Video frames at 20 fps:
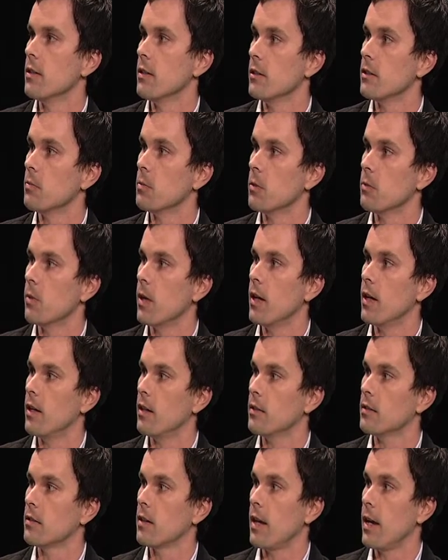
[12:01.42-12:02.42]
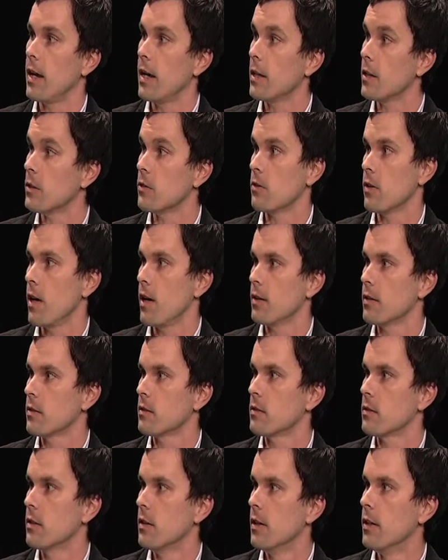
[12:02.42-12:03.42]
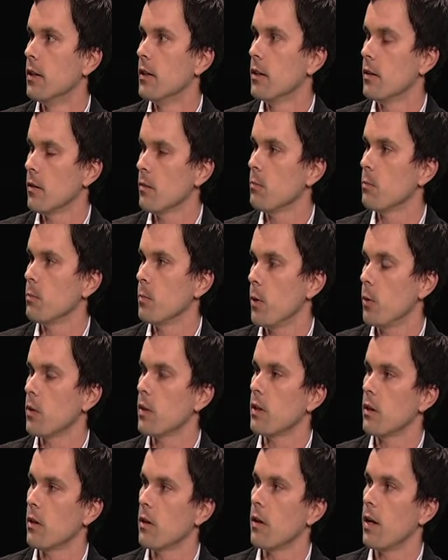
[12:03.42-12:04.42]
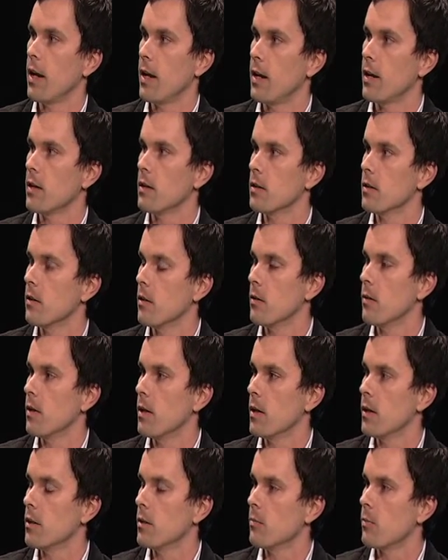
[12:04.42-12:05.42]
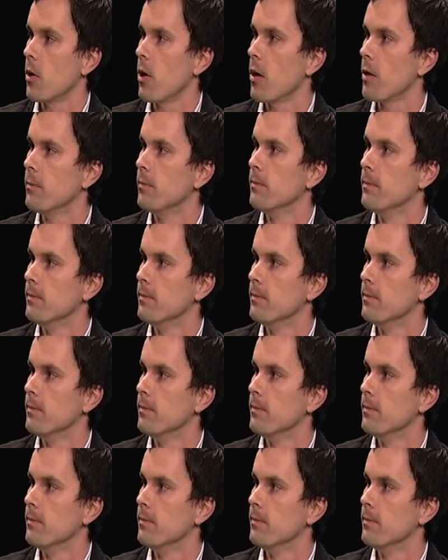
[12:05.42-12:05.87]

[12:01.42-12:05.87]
need to be raised and addressed both here and abroad.